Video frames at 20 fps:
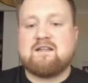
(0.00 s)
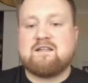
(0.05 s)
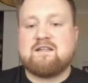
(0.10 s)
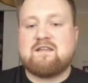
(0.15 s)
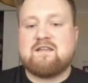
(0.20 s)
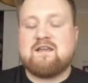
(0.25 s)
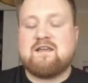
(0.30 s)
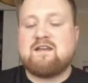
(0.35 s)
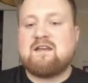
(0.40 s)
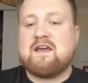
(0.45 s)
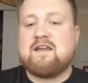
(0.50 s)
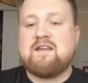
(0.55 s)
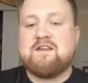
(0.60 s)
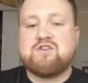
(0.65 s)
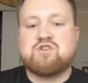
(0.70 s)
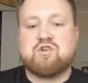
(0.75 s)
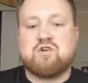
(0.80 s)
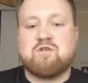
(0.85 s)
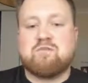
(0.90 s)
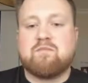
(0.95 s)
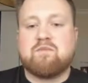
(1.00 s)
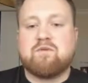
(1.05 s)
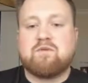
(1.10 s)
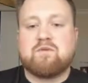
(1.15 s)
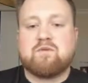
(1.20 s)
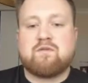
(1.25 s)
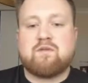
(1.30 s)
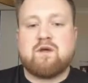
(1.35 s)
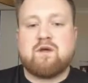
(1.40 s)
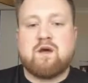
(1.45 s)
in any job,
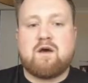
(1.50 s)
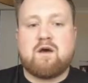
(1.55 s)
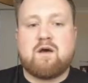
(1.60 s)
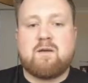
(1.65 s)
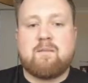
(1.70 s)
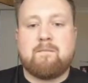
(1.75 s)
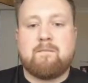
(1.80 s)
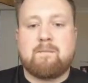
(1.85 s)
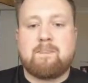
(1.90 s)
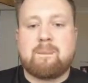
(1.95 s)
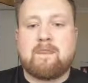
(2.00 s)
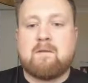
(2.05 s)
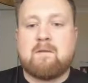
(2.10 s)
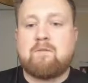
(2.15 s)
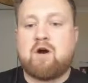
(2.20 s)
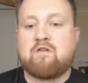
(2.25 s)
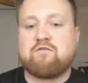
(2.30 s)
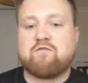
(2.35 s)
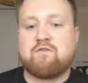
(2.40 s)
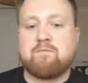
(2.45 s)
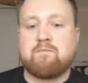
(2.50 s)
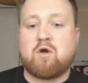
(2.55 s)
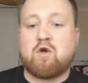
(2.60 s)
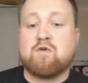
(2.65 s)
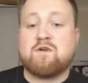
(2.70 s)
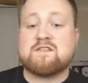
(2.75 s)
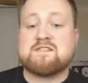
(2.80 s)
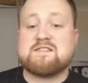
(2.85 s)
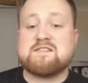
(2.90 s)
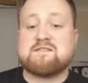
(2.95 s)
apart from
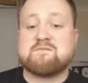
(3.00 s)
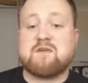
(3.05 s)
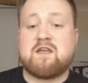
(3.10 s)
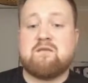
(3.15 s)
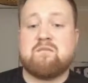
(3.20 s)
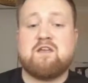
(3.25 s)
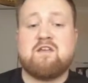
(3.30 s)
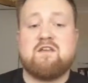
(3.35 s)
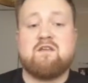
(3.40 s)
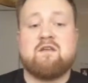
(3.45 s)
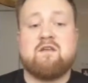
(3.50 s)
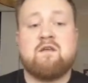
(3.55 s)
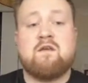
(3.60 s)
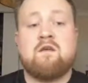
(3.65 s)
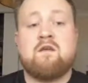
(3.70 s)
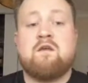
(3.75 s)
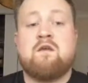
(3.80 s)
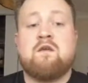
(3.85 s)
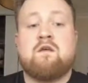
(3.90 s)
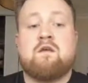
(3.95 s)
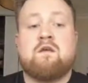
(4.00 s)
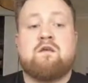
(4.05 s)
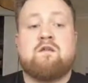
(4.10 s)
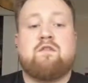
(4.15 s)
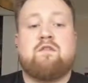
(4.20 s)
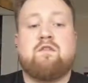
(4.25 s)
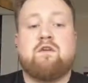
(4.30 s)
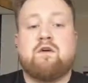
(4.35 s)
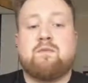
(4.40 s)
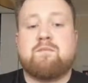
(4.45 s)
bonuses, maybe
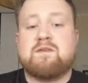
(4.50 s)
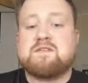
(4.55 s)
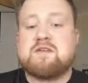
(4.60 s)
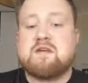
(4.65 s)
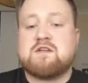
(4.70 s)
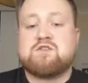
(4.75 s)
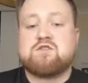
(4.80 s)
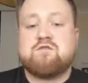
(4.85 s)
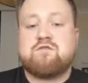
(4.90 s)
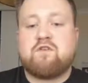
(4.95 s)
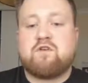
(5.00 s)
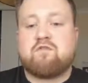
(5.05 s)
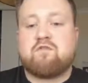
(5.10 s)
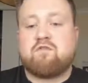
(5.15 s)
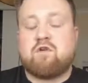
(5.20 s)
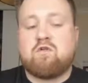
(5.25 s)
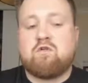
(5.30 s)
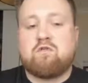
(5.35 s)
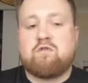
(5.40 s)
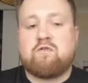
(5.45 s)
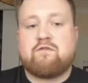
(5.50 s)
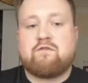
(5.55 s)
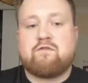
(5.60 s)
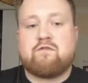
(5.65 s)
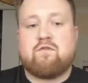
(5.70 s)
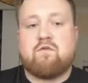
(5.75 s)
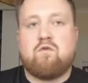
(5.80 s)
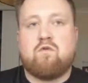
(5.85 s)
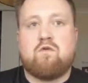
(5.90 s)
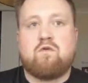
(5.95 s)
the potential for growth
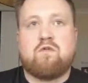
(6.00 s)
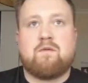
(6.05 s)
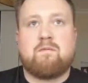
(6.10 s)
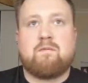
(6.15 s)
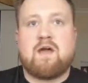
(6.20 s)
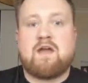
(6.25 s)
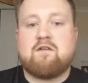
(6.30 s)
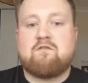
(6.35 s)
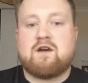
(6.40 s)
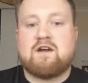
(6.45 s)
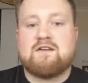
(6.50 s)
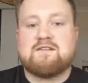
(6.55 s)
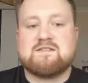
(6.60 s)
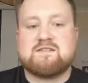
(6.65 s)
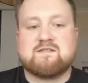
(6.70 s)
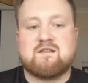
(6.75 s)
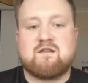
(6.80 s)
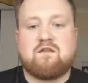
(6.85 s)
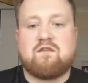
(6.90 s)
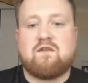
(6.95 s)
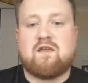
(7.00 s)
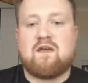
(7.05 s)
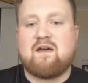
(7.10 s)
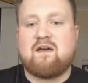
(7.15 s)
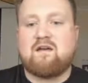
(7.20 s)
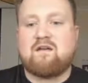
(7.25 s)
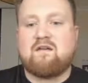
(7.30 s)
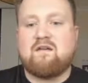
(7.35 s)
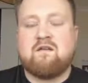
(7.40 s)
or the pay rises that you get